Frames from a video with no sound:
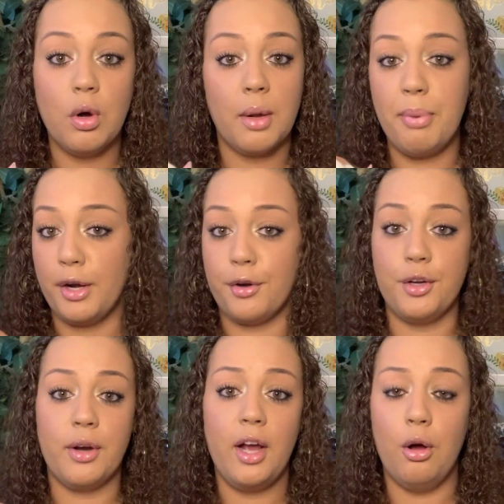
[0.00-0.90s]
want to better
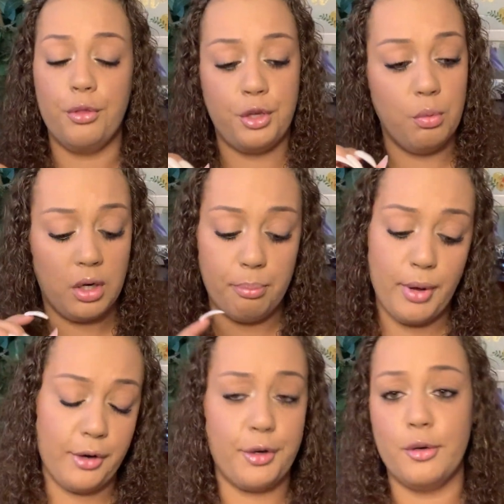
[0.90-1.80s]
your health, you want to
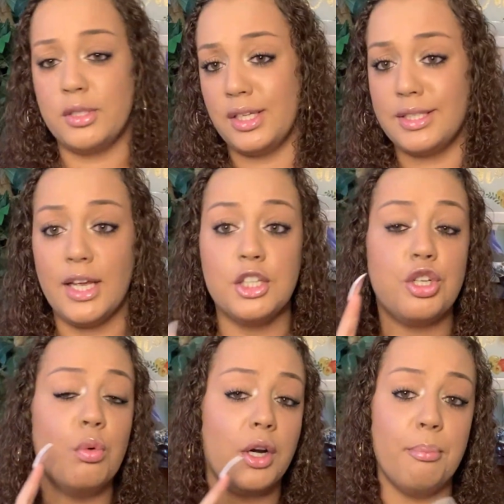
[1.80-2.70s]
better your success,
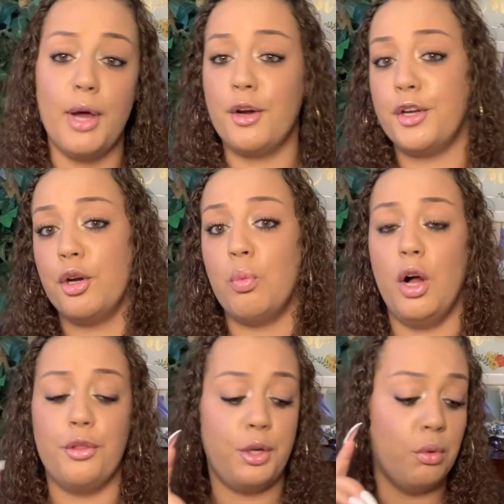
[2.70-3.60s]
you want to better your
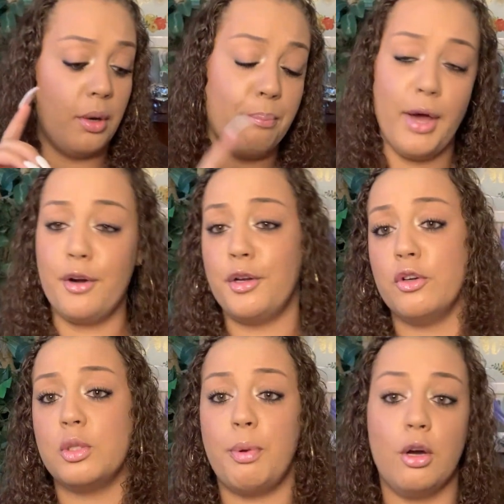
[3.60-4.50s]
wealth, you want to better
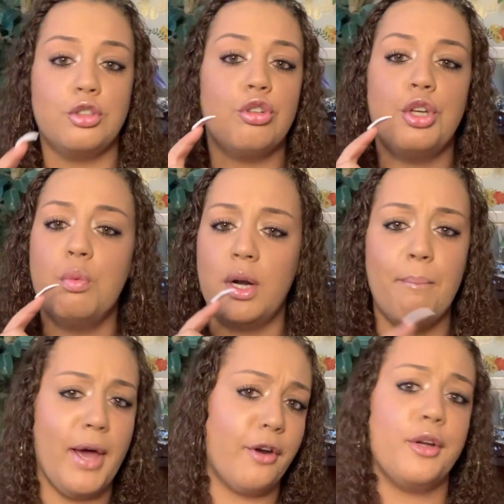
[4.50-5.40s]
your spiritual, you want to
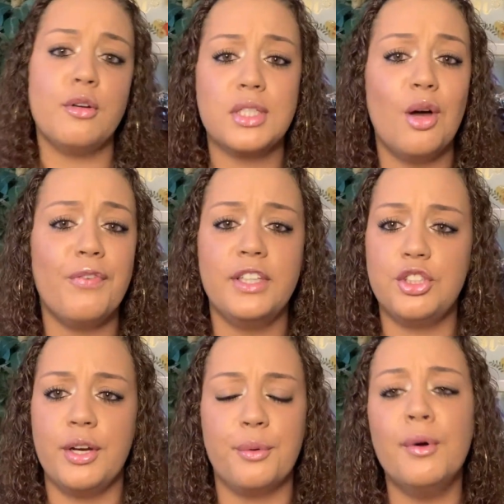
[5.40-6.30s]
better yourself in
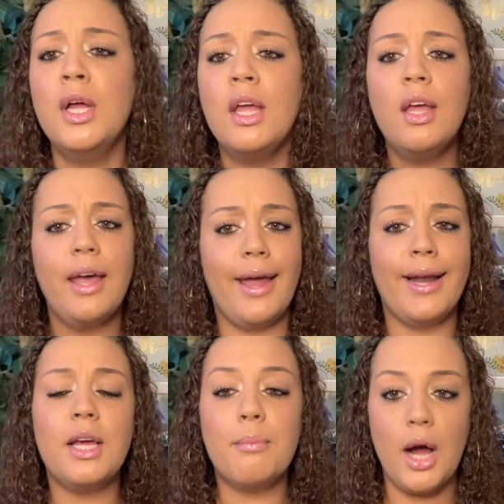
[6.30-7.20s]
general.
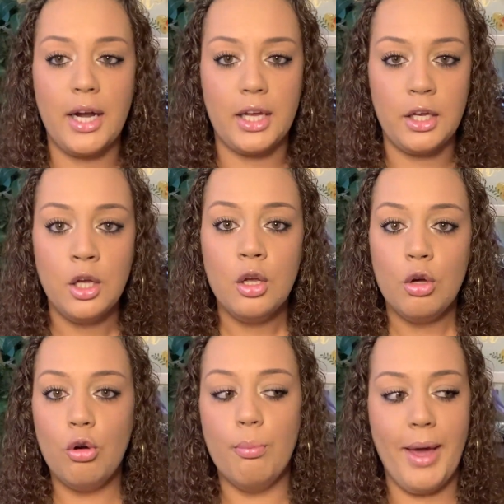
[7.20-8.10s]
Anybody
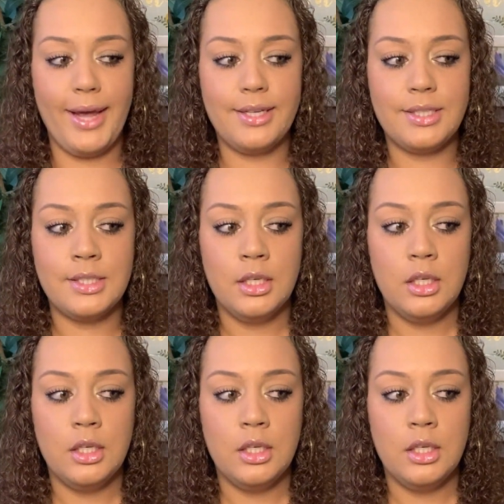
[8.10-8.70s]
who makes